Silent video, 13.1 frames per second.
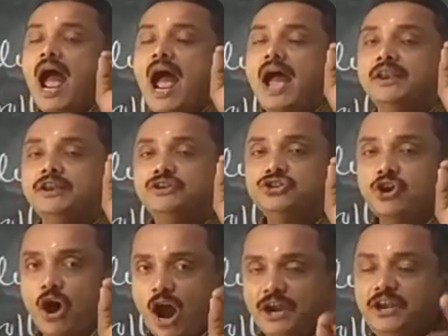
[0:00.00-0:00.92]
and
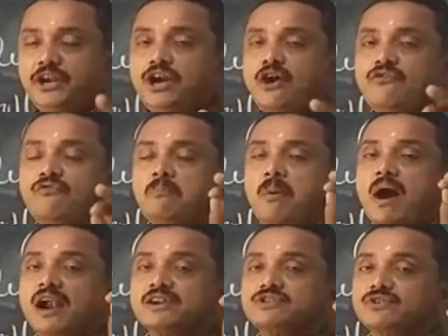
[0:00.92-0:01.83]
joining of
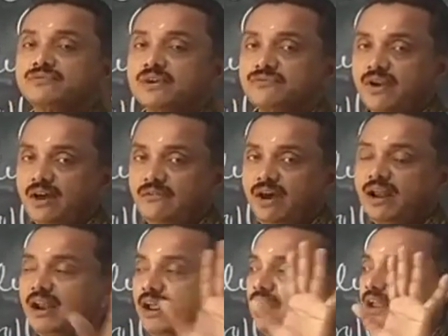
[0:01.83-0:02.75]
parts of the
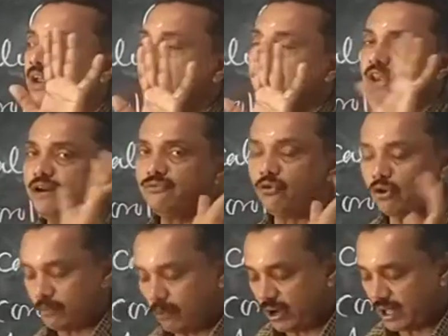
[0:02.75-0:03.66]
flower in a
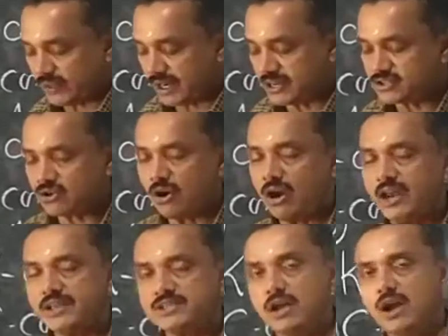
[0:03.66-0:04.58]
formula that is called
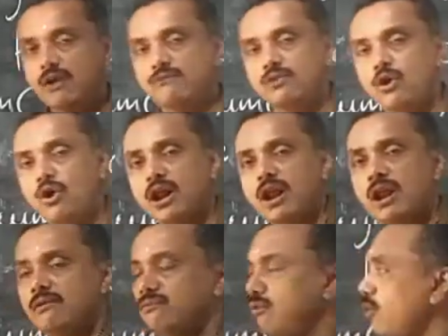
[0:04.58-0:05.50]
as floral
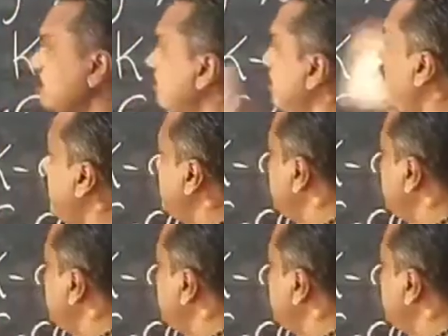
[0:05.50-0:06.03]
formula.